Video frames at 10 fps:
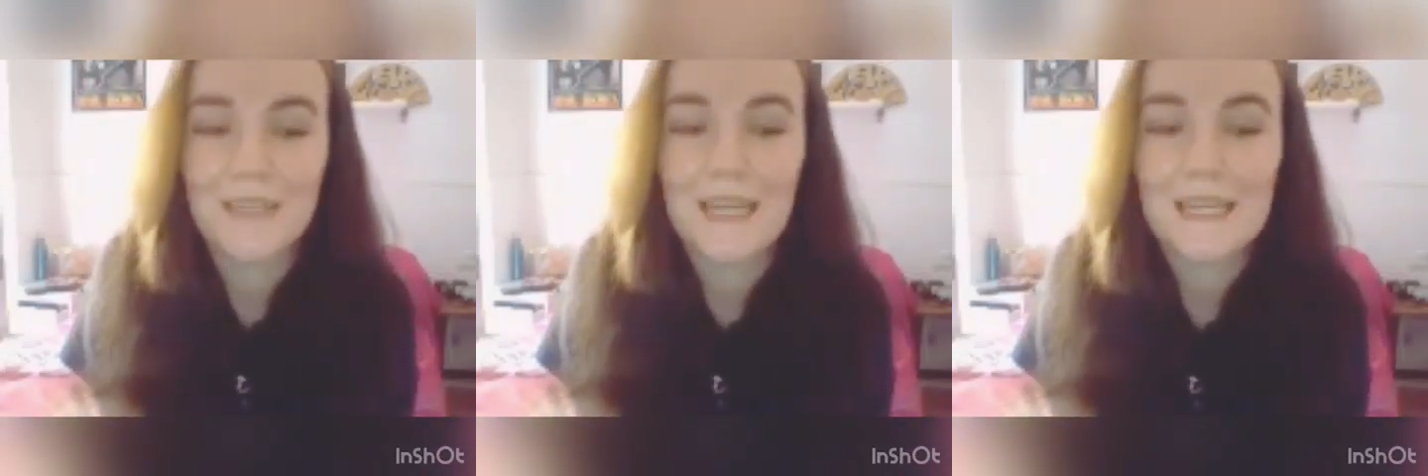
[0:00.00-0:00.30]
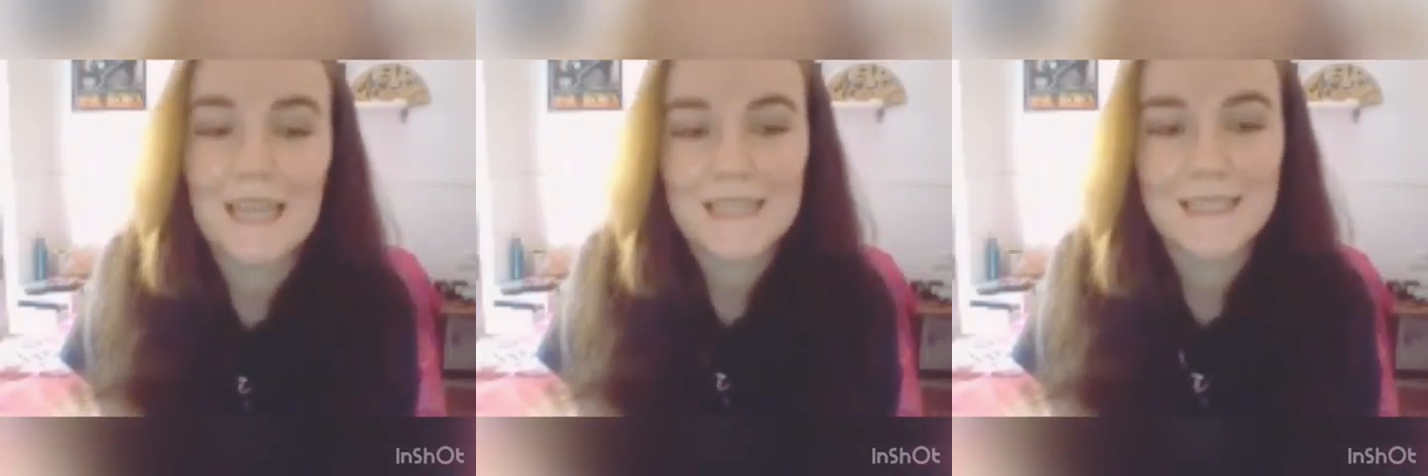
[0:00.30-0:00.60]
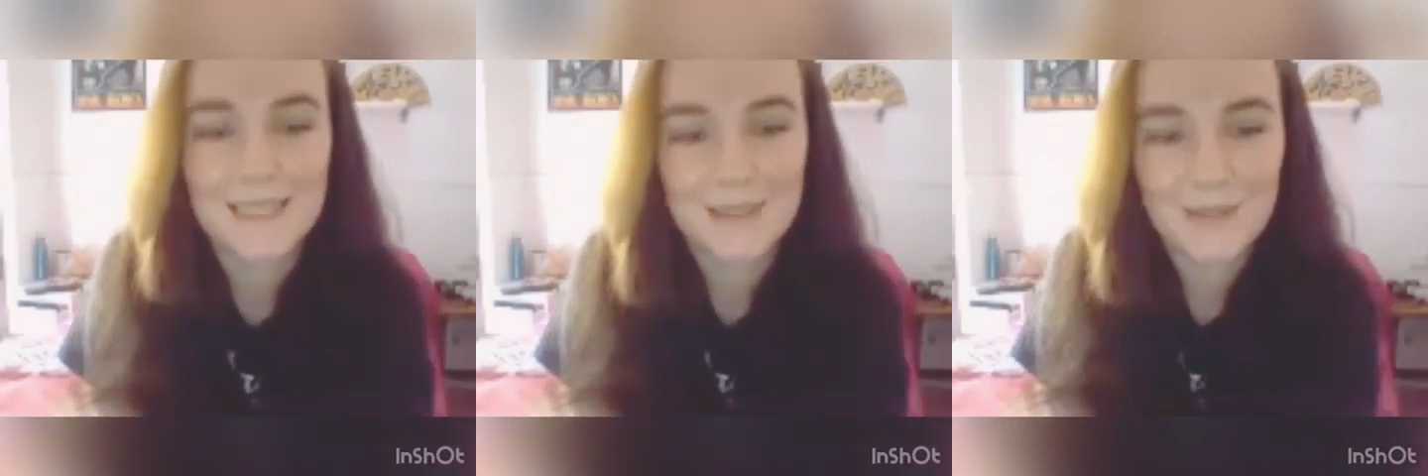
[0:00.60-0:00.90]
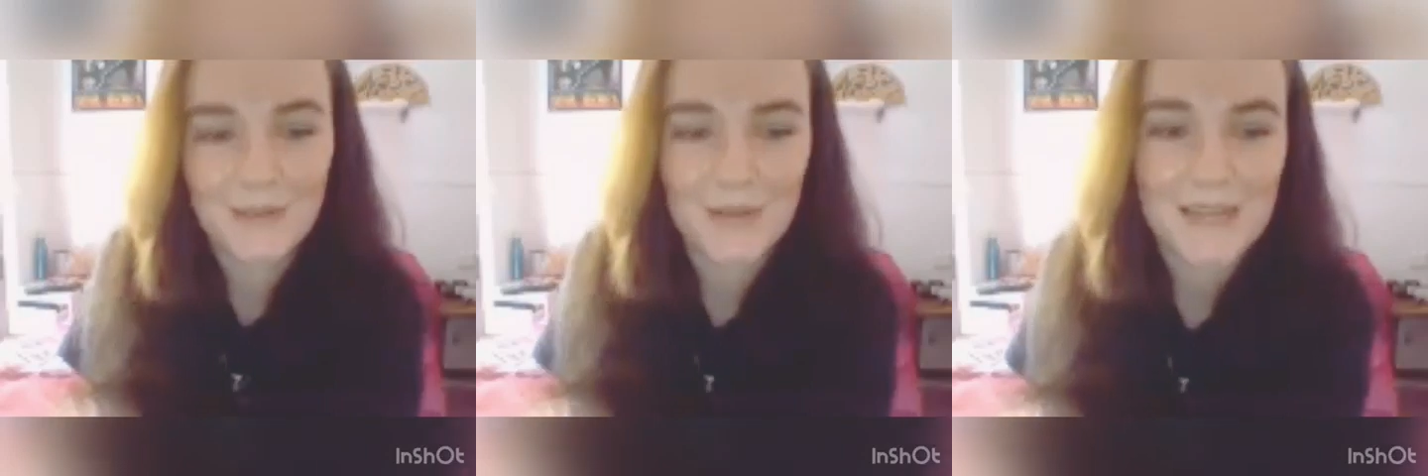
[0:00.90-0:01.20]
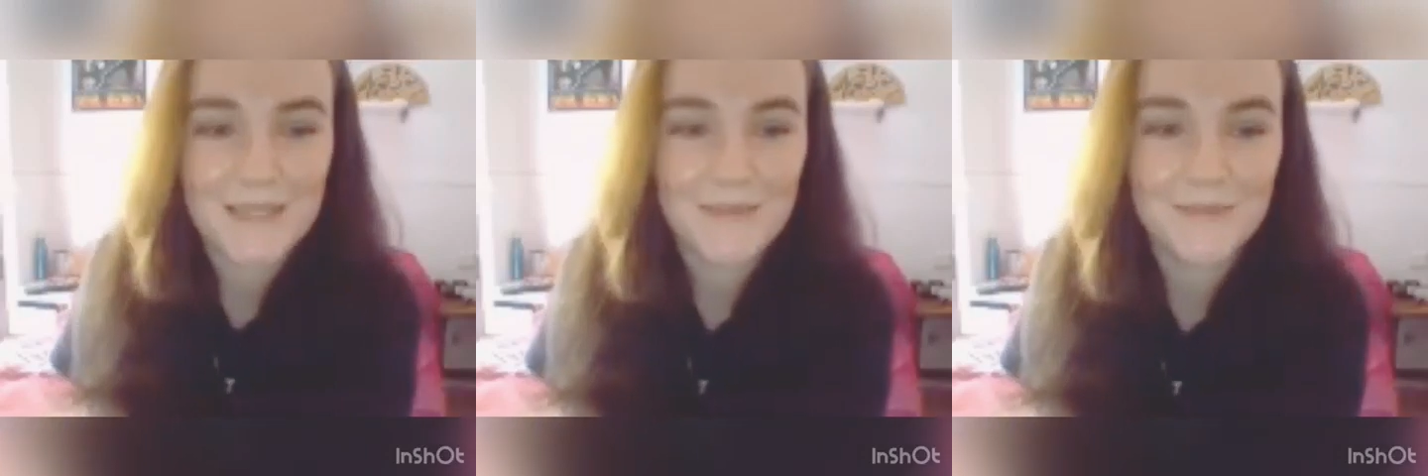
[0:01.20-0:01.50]
and stress-free
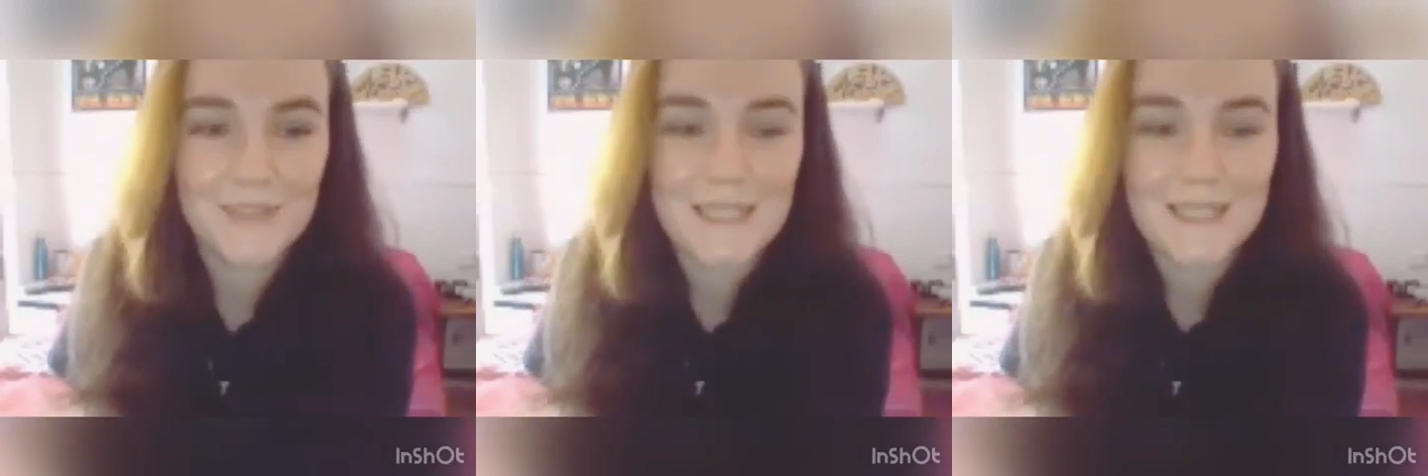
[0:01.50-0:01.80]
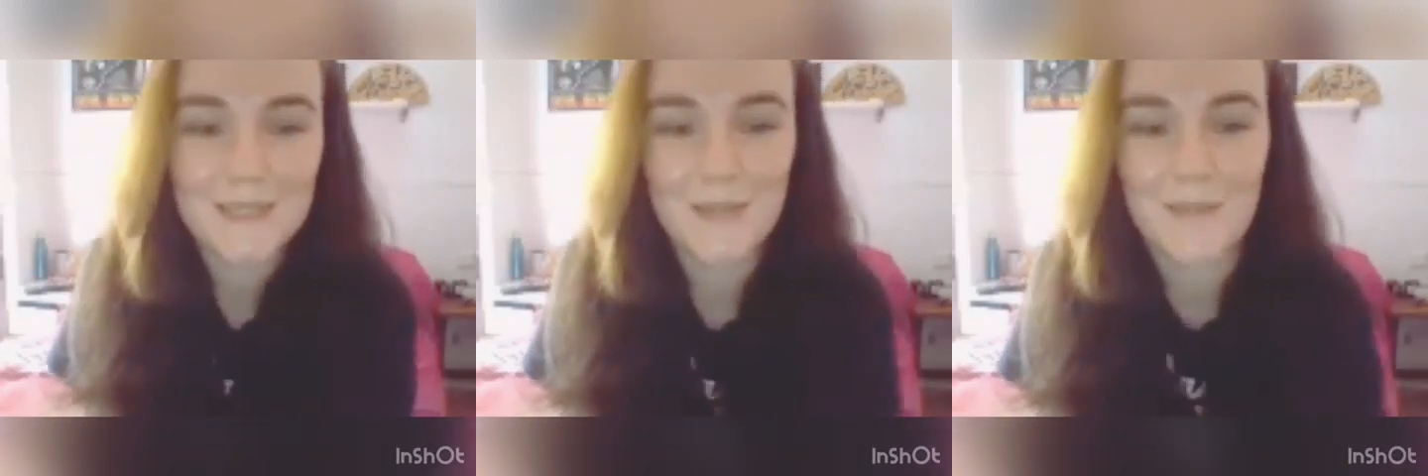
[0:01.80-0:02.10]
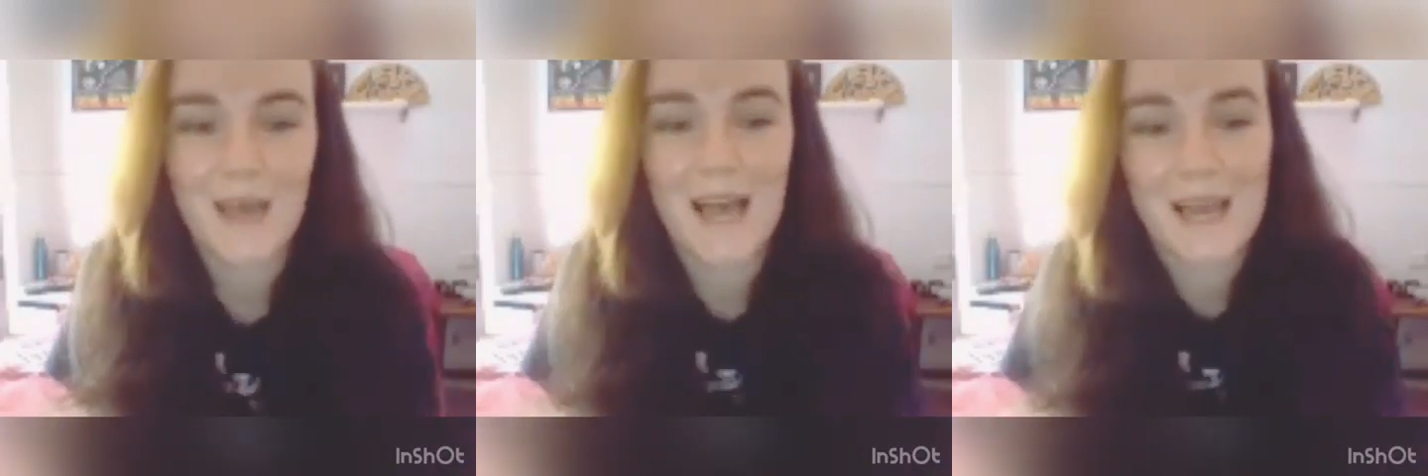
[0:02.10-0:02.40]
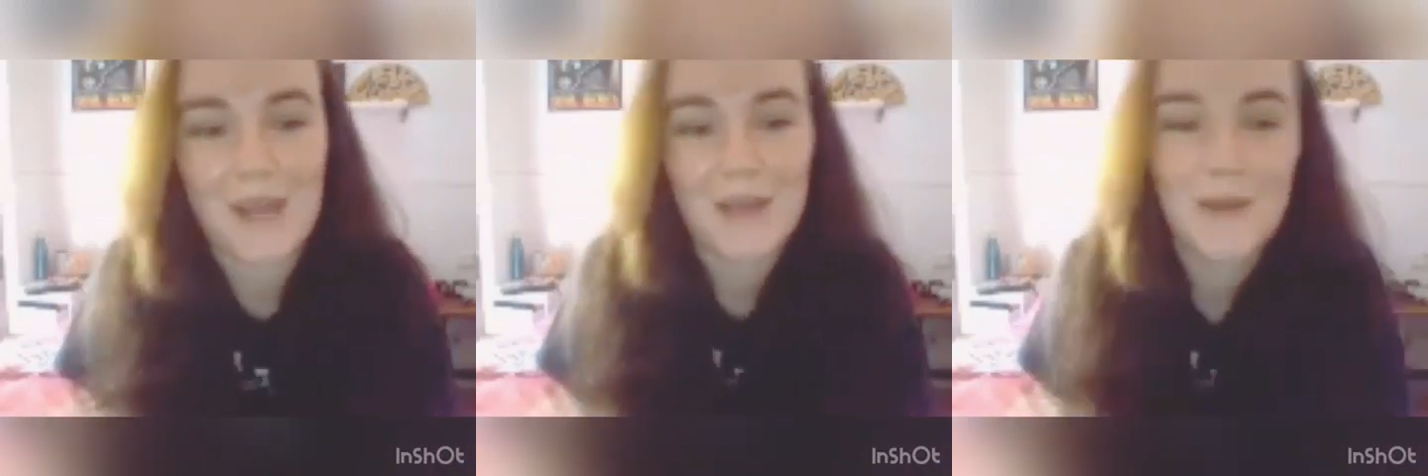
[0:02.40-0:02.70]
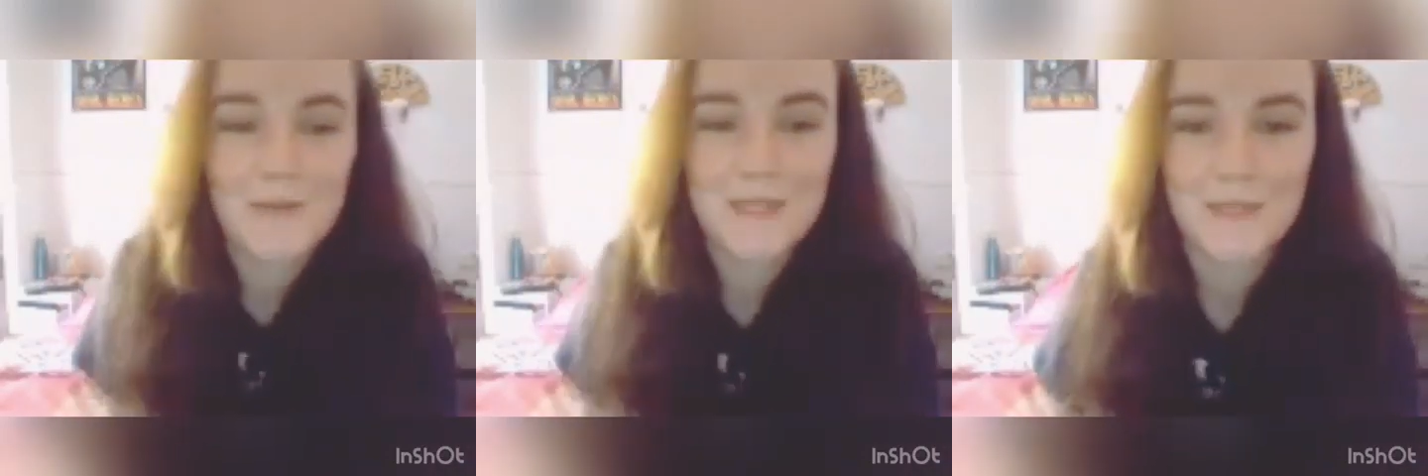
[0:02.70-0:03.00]
summer, and I hope to see you all
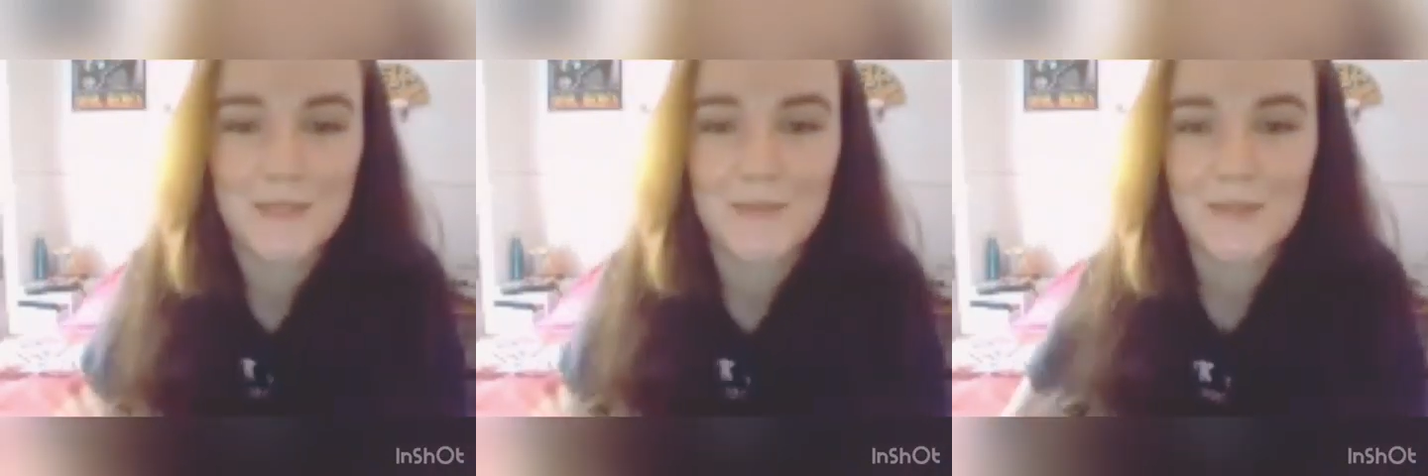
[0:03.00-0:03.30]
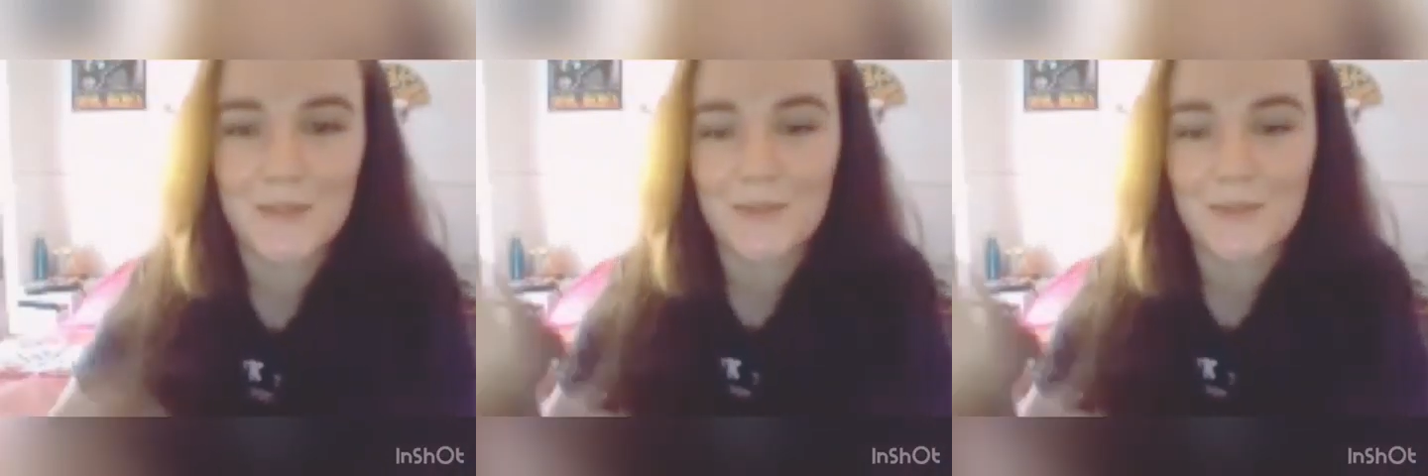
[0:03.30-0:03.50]
soon.